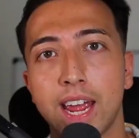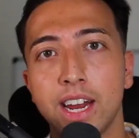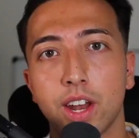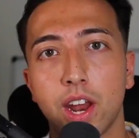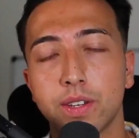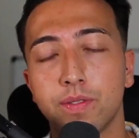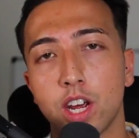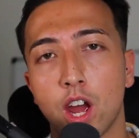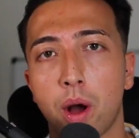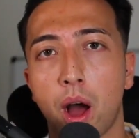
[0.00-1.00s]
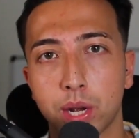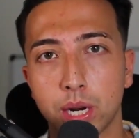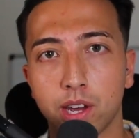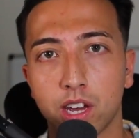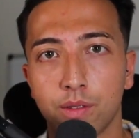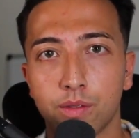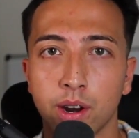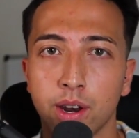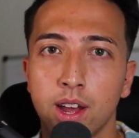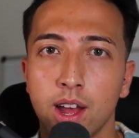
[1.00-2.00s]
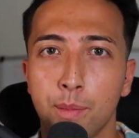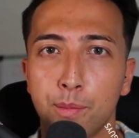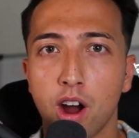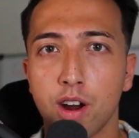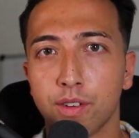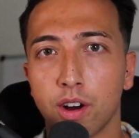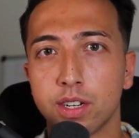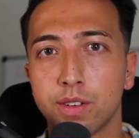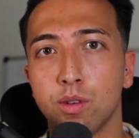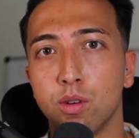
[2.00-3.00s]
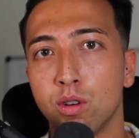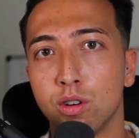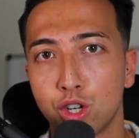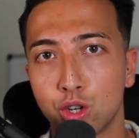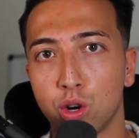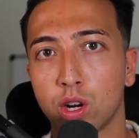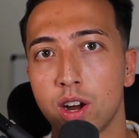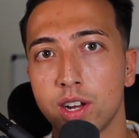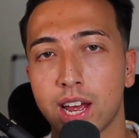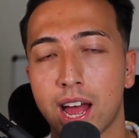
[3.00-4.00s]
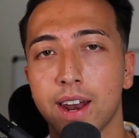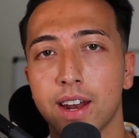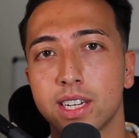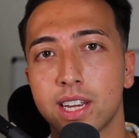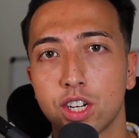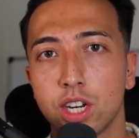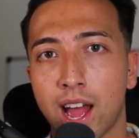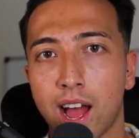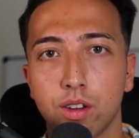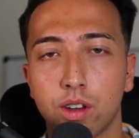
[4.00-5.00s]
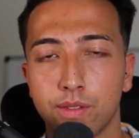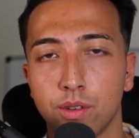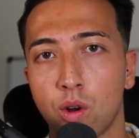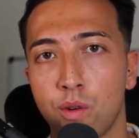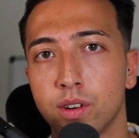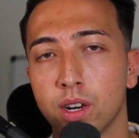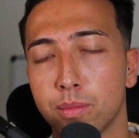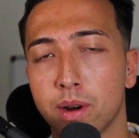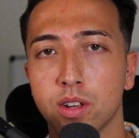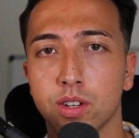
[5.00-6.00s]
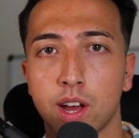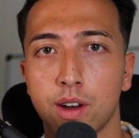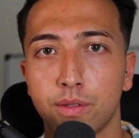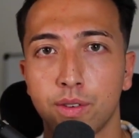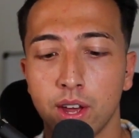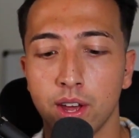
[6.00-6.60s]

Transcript: In today's video, I'm going to be covering my advice for short guys and essentially how you can feel confident about yourself